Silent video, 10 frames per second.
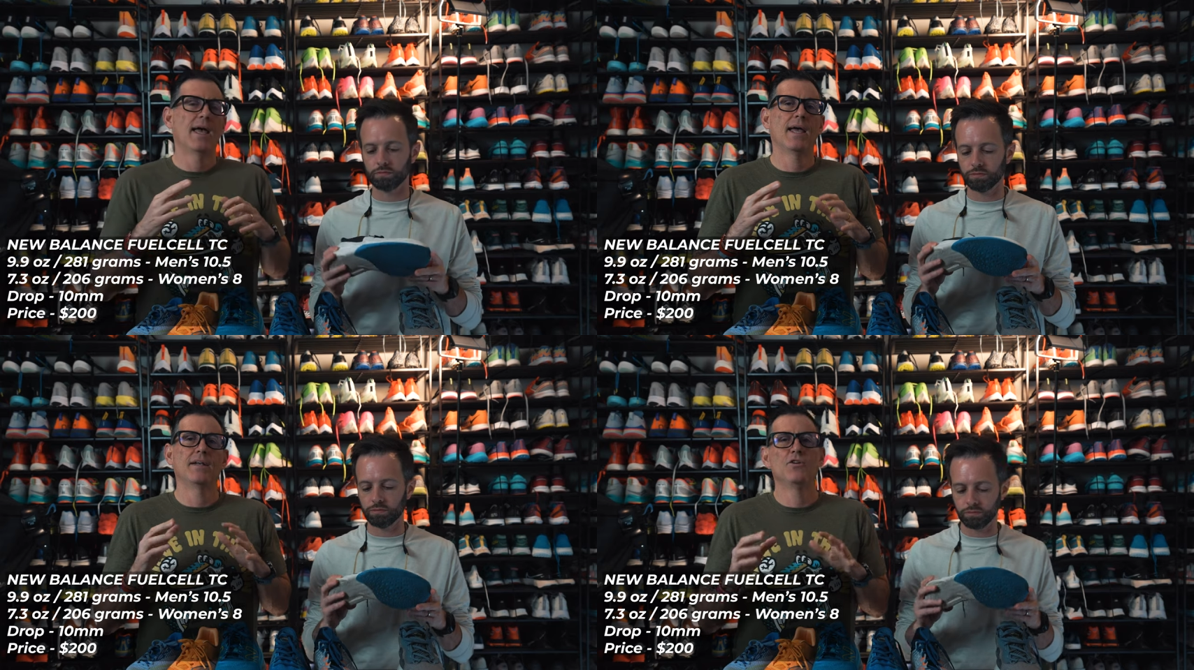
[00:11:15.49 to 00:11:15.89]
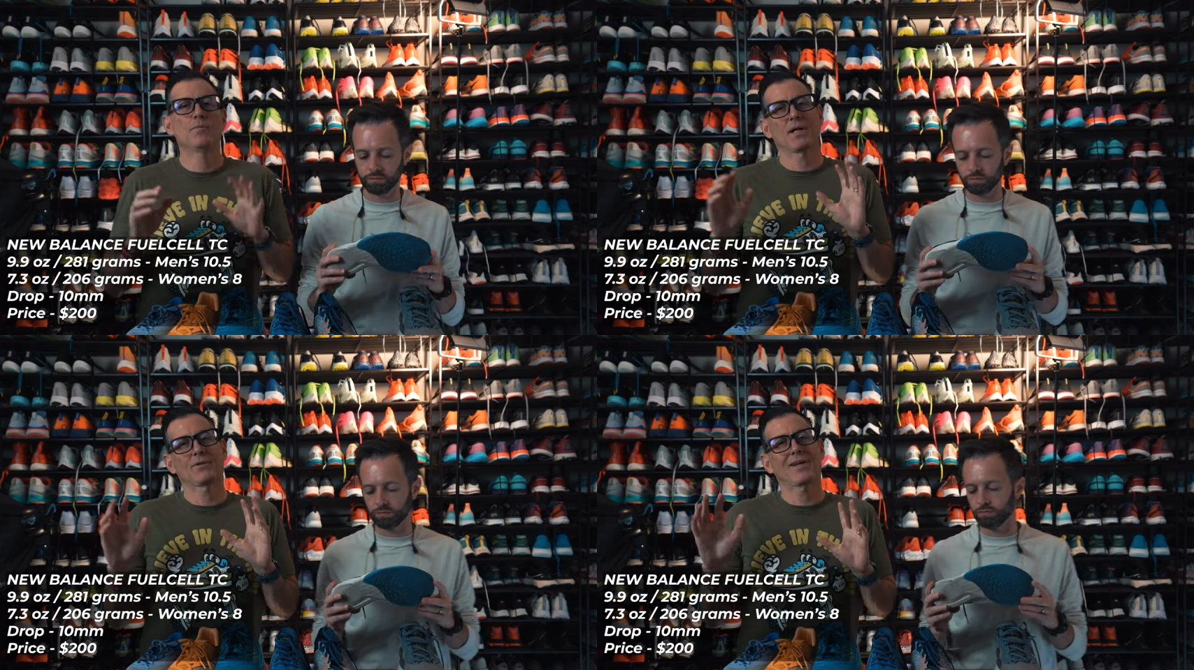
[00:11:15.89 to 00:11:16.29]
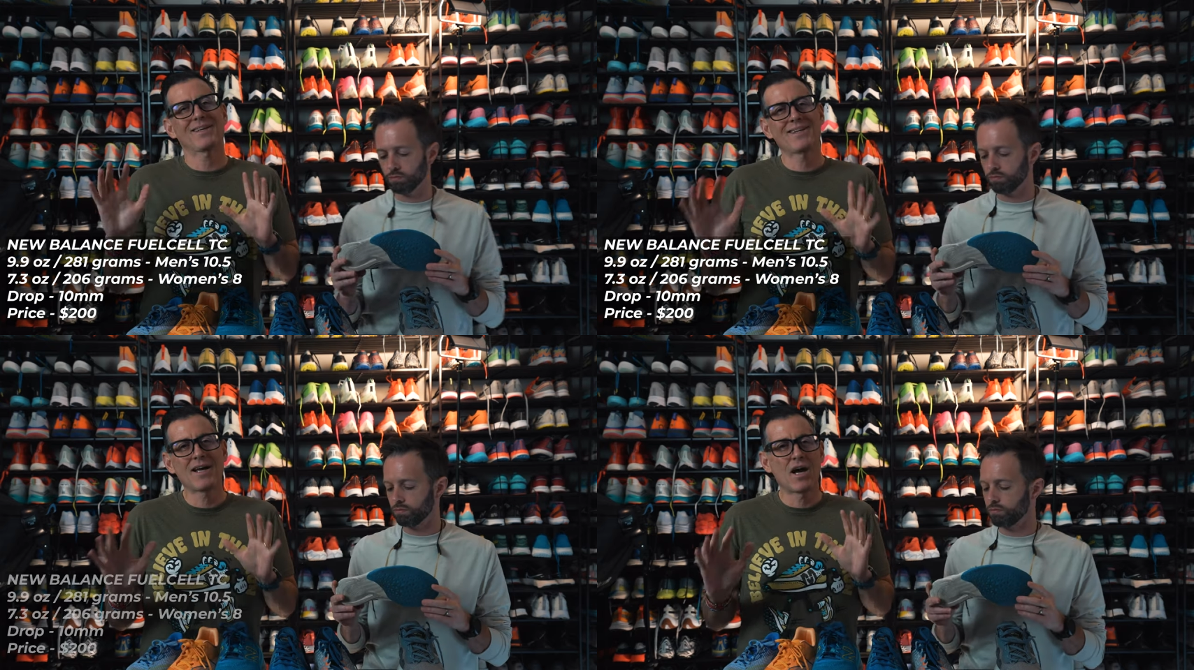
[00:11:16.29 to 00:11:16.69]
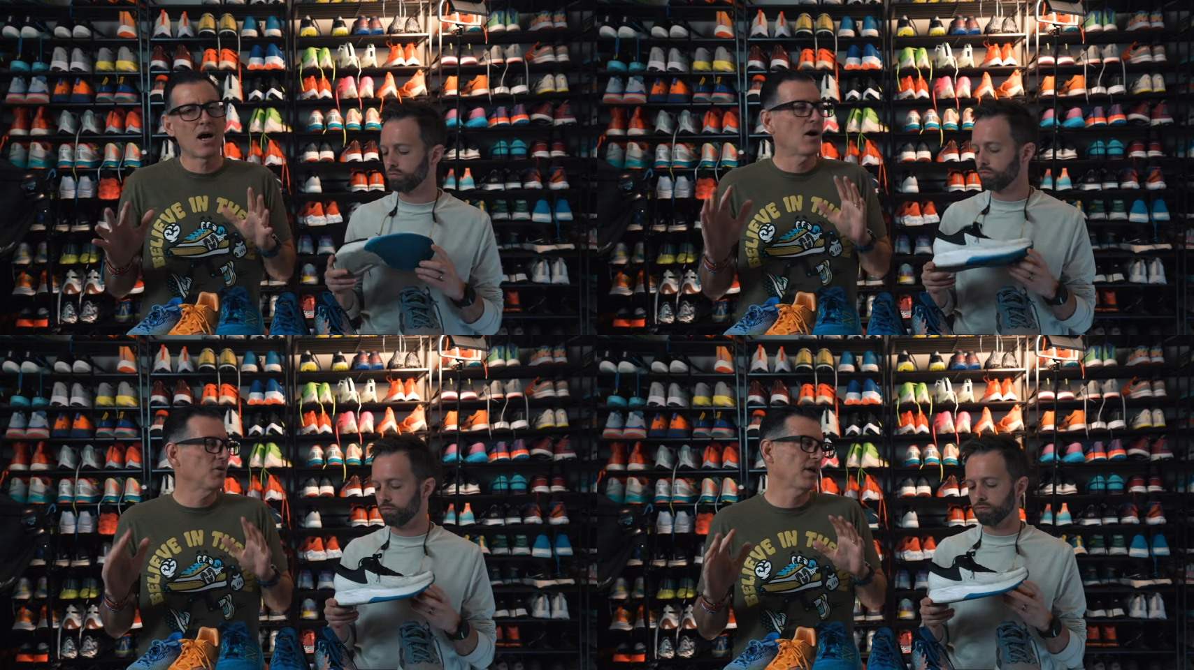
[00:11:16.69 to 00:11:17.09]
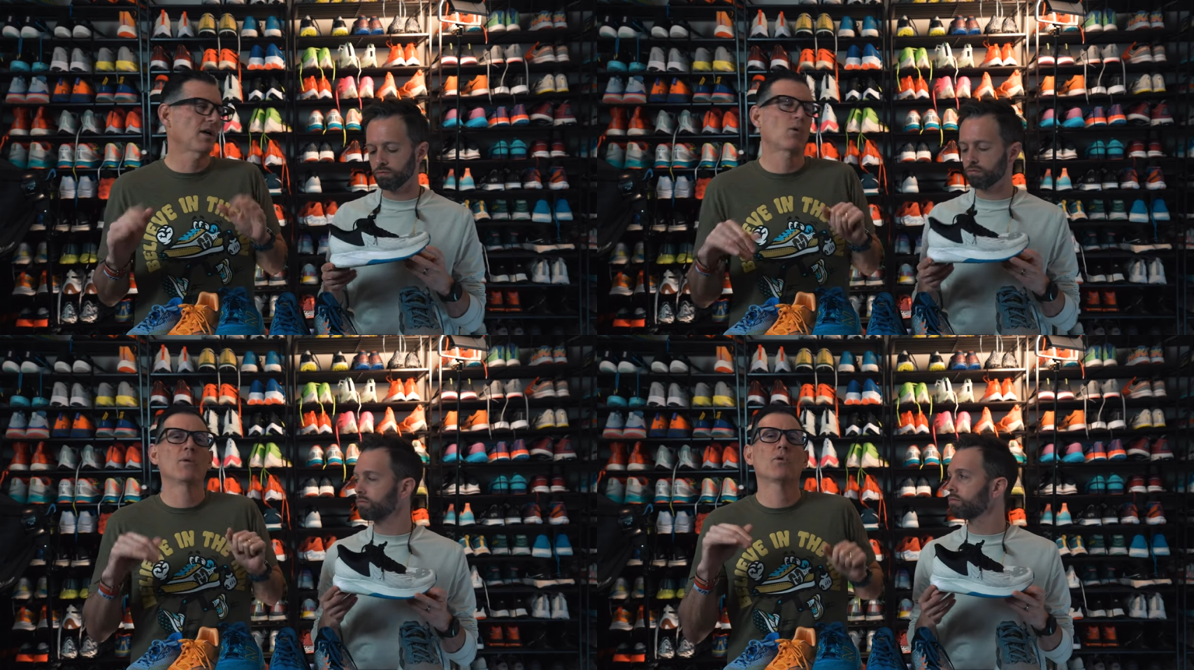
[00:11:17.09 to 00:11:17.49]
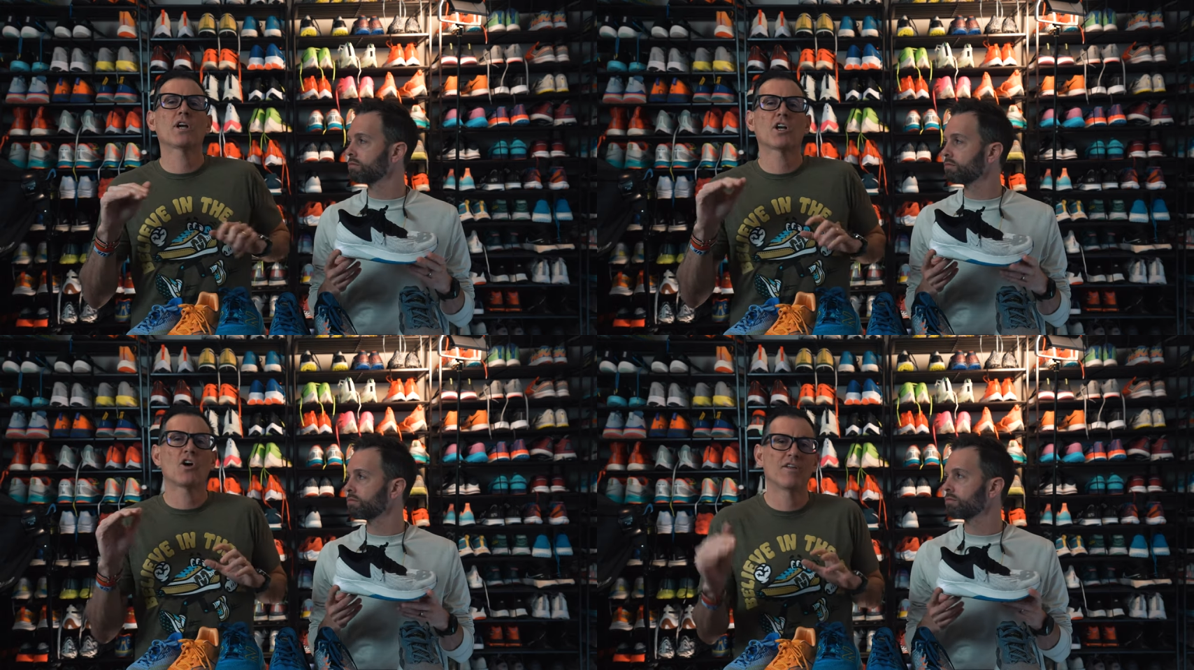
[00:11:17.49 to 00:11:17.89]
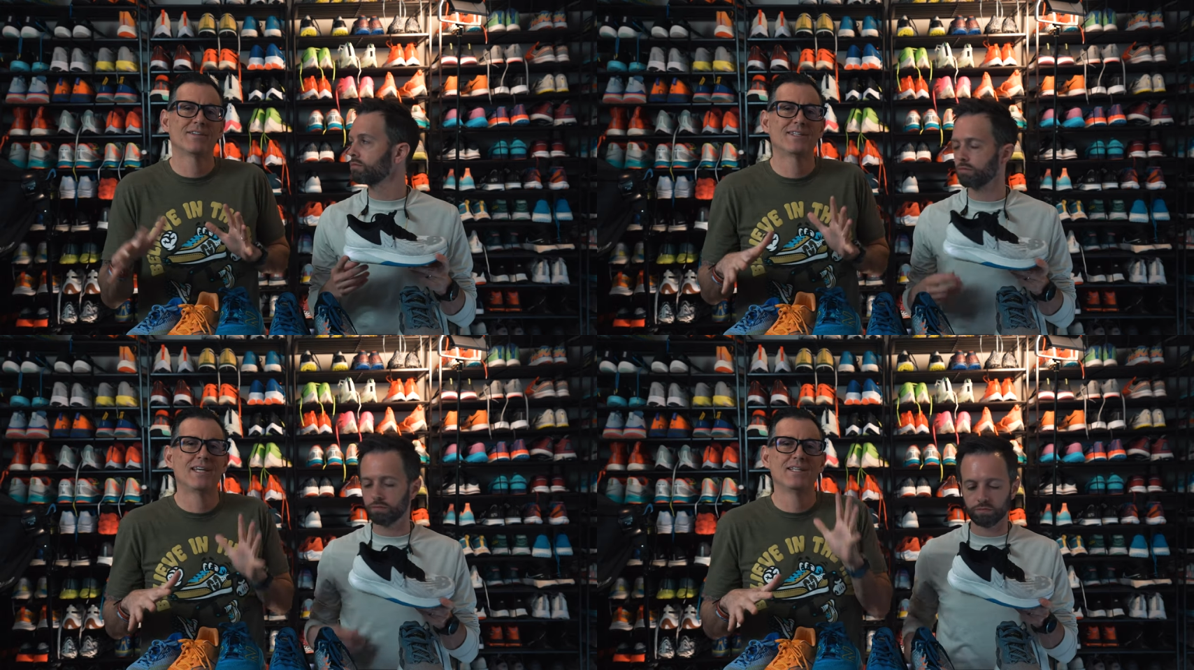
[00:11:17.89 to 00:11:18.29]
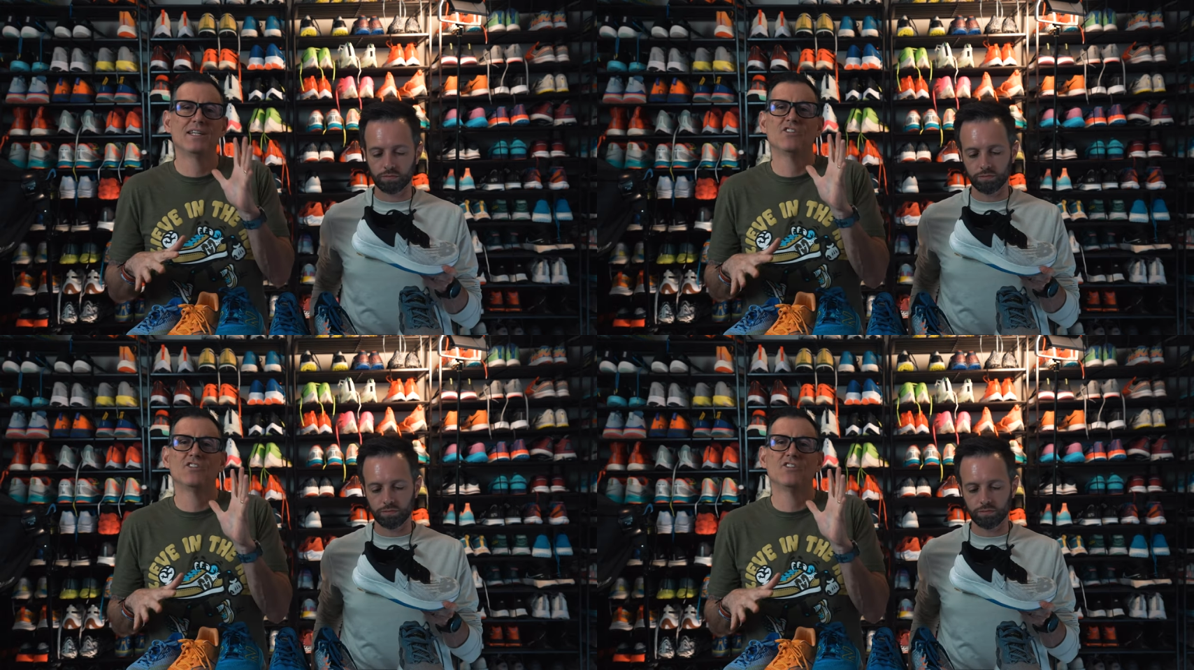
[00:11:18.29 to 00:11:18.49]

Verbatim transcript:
Speaker 1: And New Balance like, no, not quite. We're gonna call it the TC.